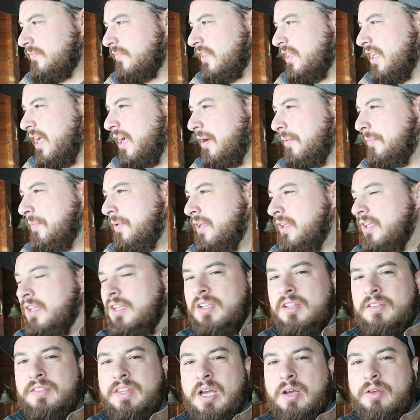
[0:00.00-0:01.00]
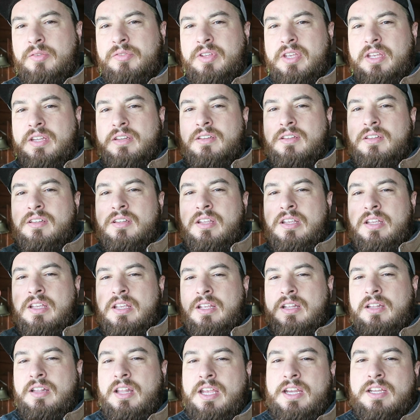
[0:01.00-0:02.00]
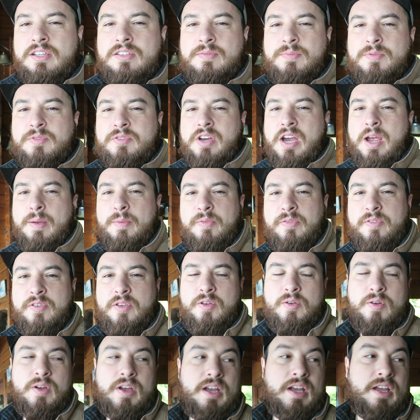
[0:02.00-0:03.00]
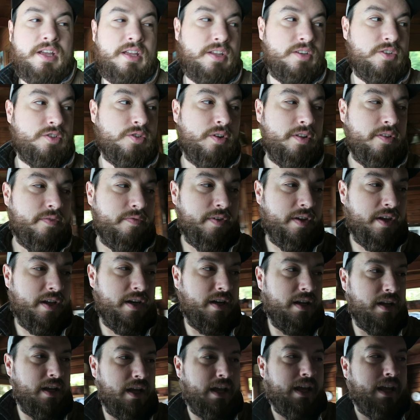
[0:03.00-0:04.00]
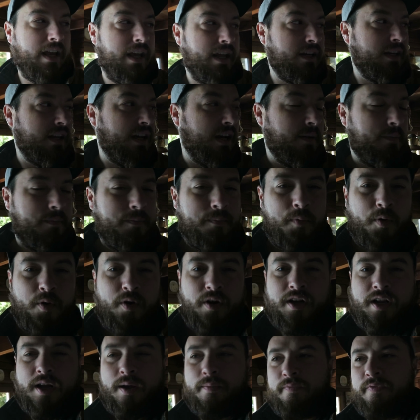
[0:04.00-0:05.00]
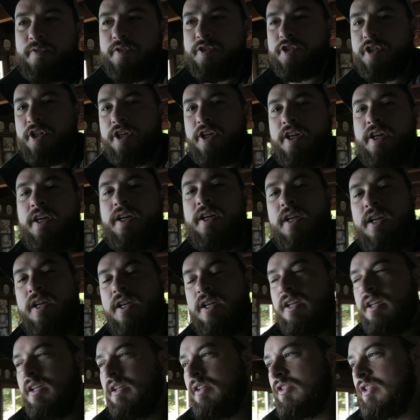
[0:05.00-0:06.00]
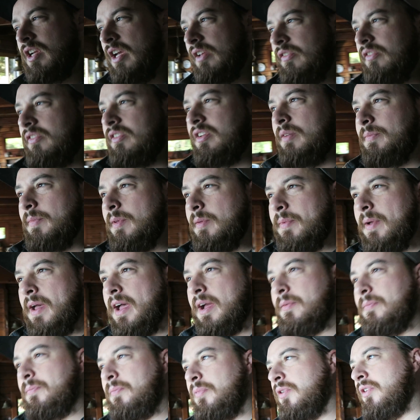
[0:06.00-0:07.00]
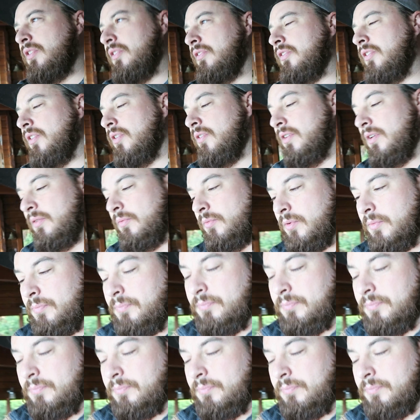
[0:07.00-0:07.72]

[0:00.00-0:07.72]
Um, that was it. Like and subscribe if you uh, enjoy the vid, and um, more to come for sure. Jess is gonna be back pretty soon, and we're